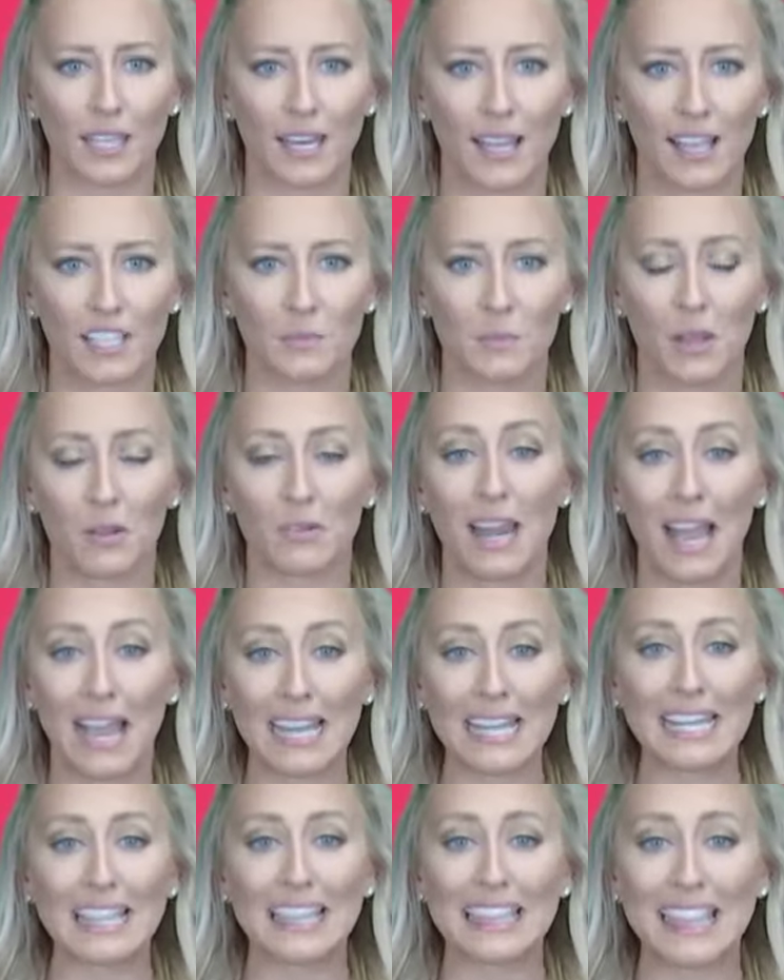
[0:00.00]
It has about
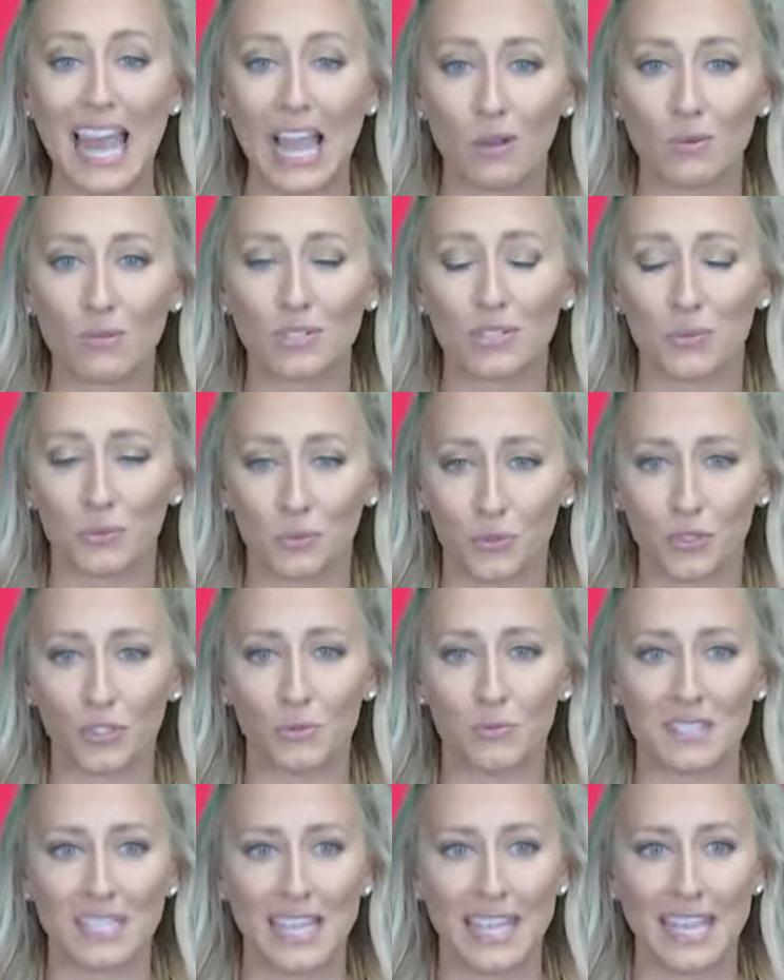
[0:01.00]
9,000
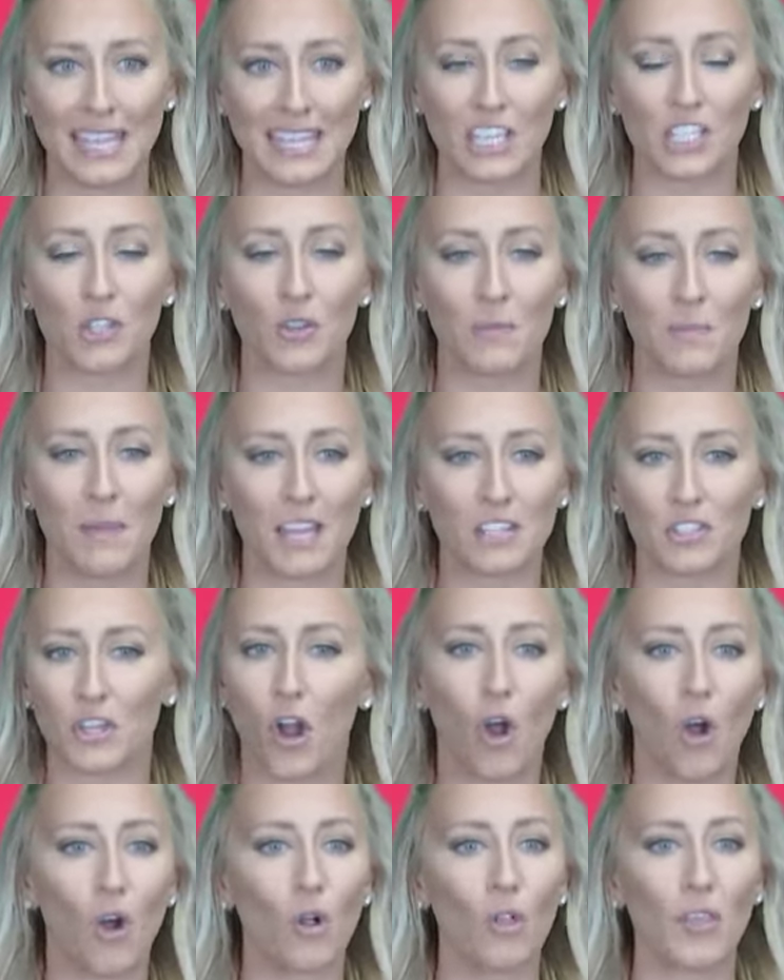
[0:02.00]
rooms. Can you imagine
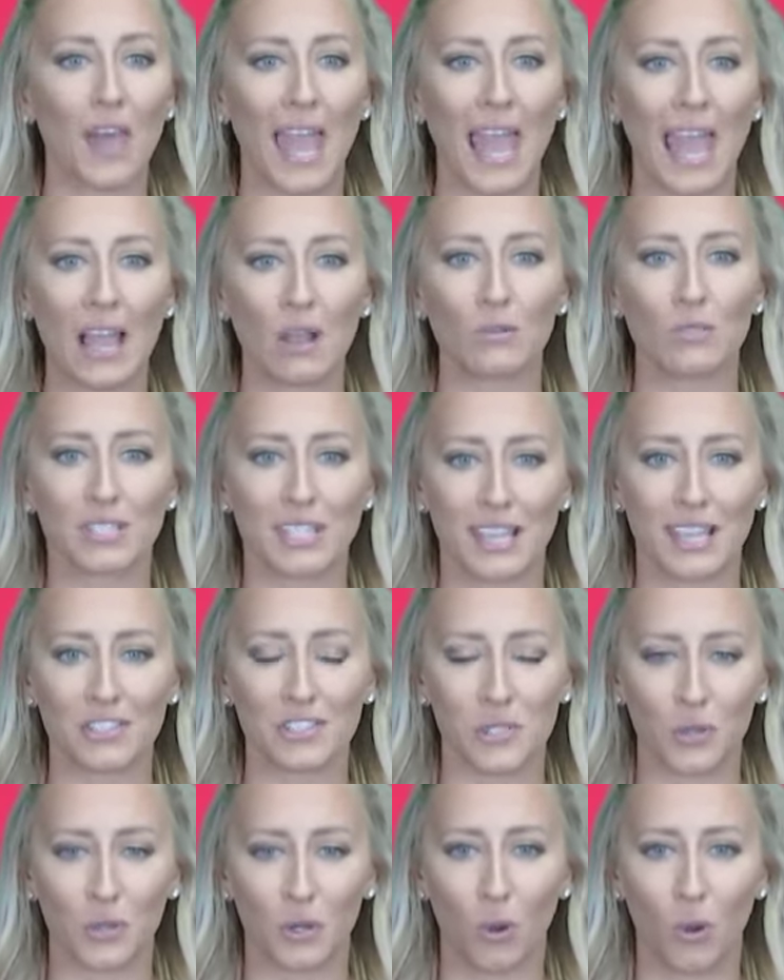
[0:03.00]
all the house
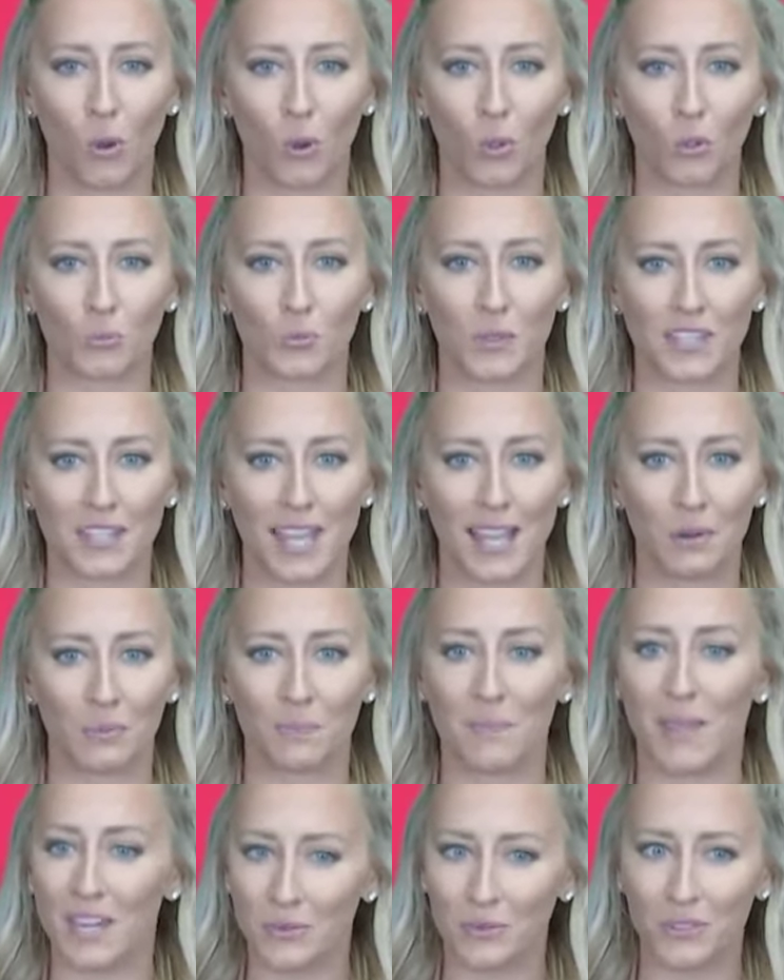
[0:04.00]
guests you could hold with that
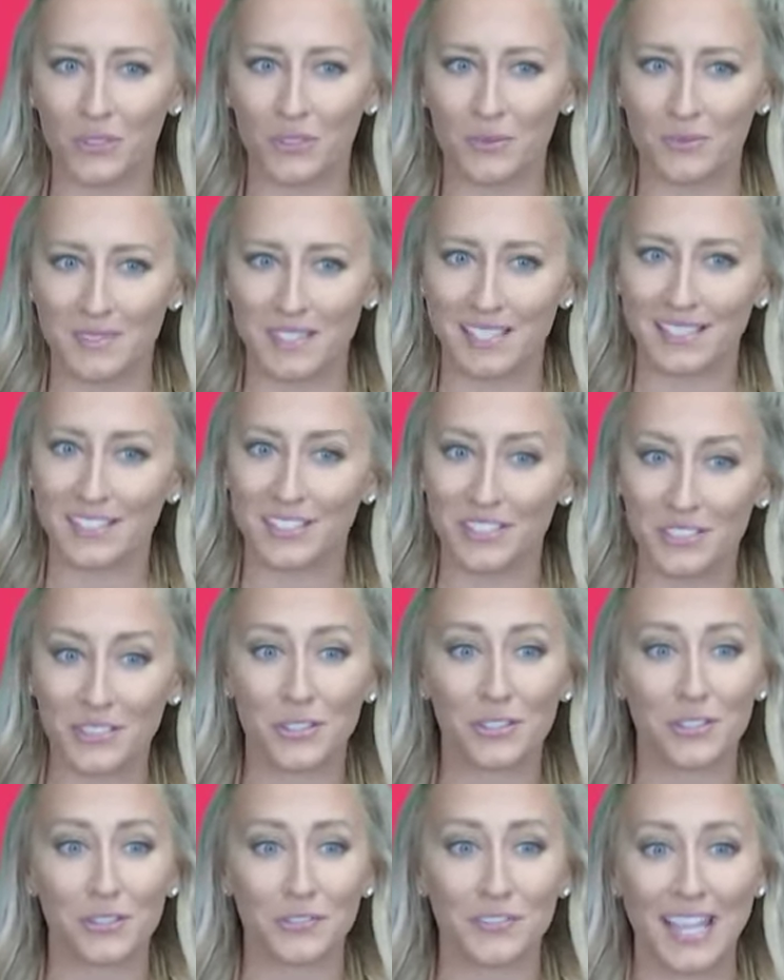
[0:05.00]
many rooms? It
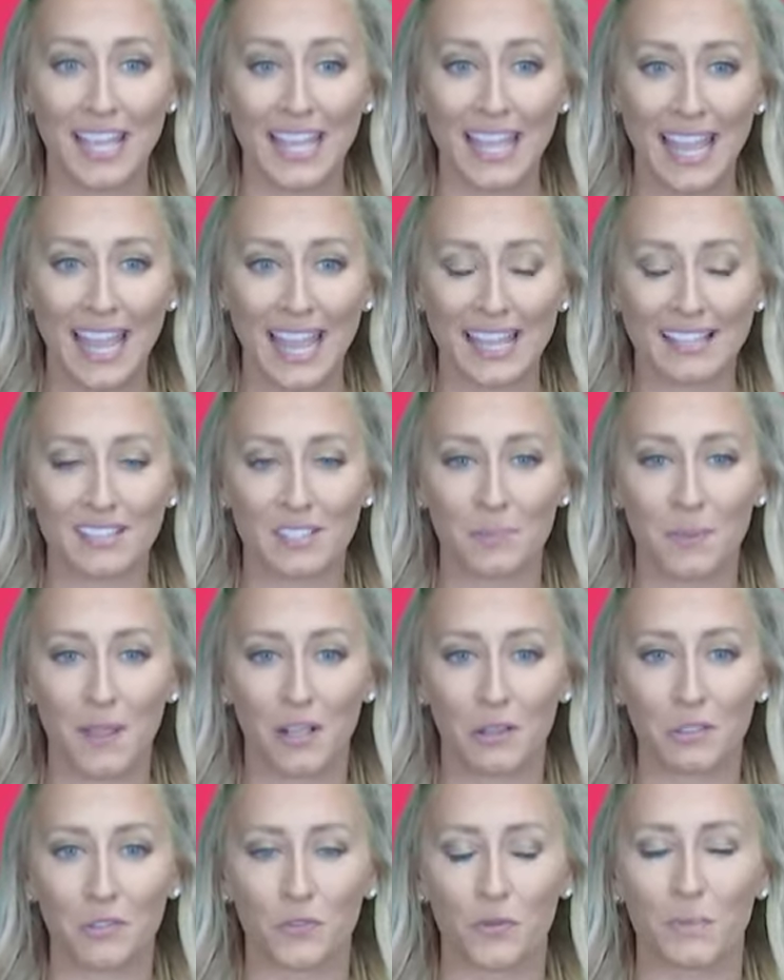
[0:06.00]
served as the
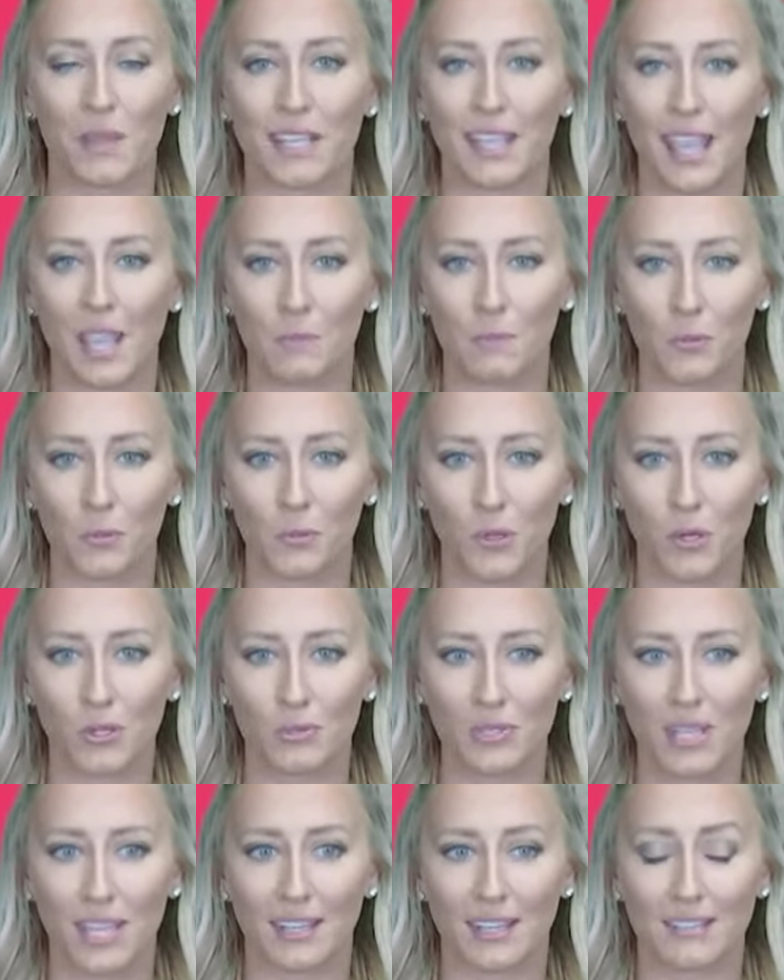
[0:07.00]
palace for many
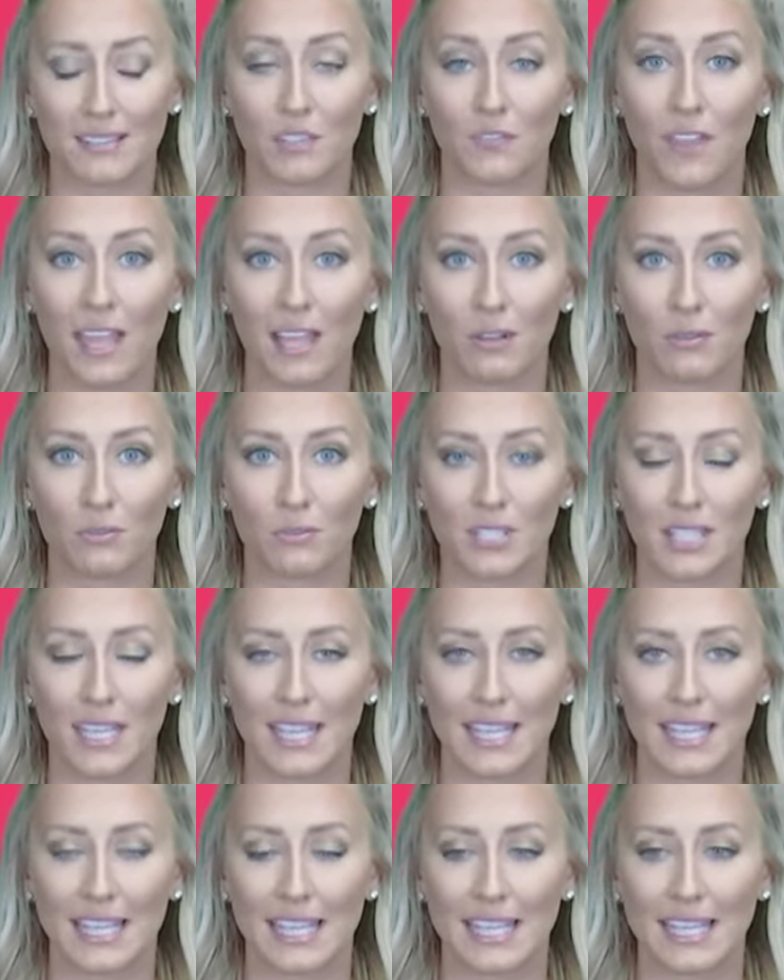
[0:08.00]
emperors, and it's found
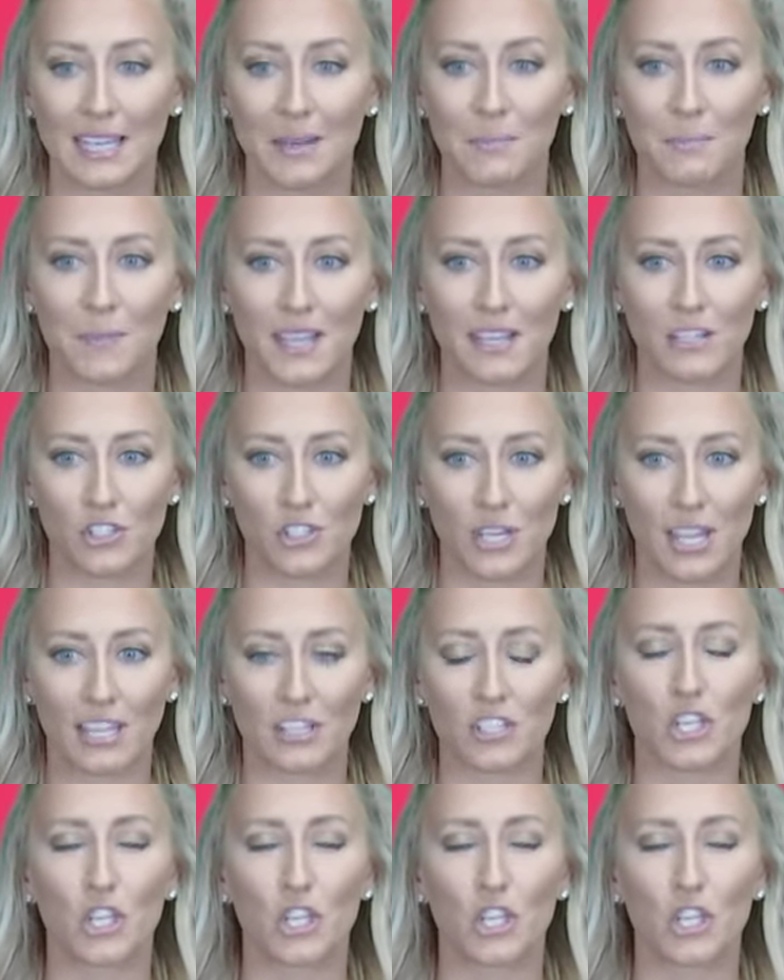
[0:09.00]
in Beijing.